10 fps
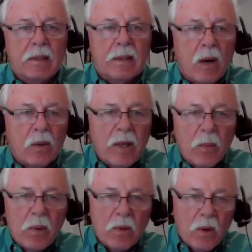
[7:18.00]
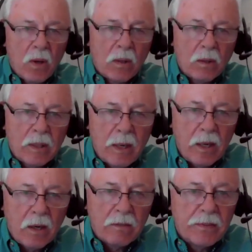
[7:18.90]
Now, they weren't all
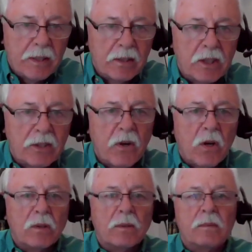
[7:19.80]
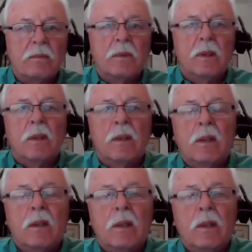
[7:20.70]
Adolf Hitler's fault.
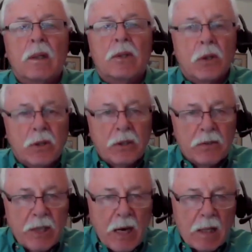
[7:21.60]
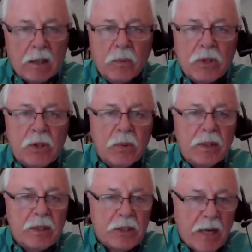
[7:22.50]
Joseph Stalin was
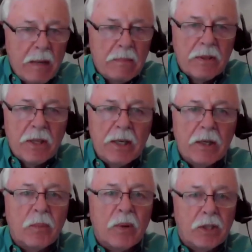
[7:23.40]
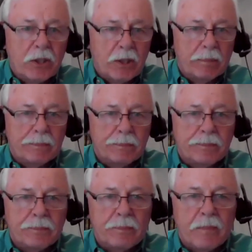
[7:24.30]
doing the same thing in Russia
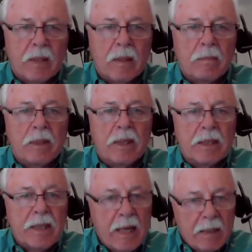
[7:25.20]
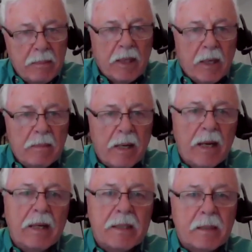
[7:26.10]
because he had become
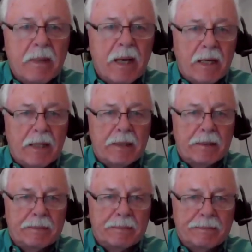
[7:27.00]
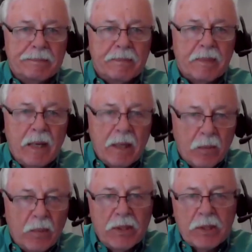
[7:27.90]
anti-Semitic. He had
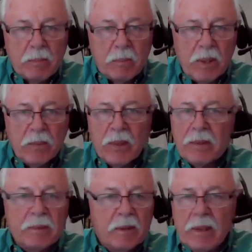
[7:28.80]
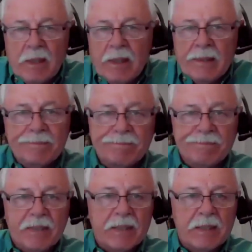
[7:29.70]
reached the point where
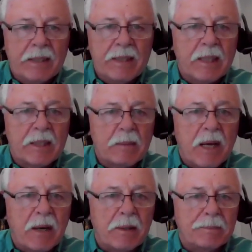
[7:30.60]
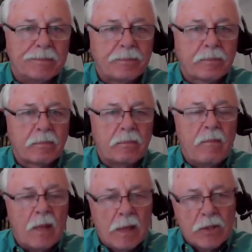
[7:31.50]
it doesn't matter.
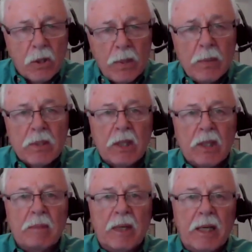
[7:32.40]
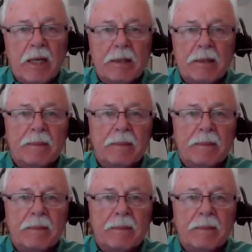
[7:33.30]
And so he was eliminating.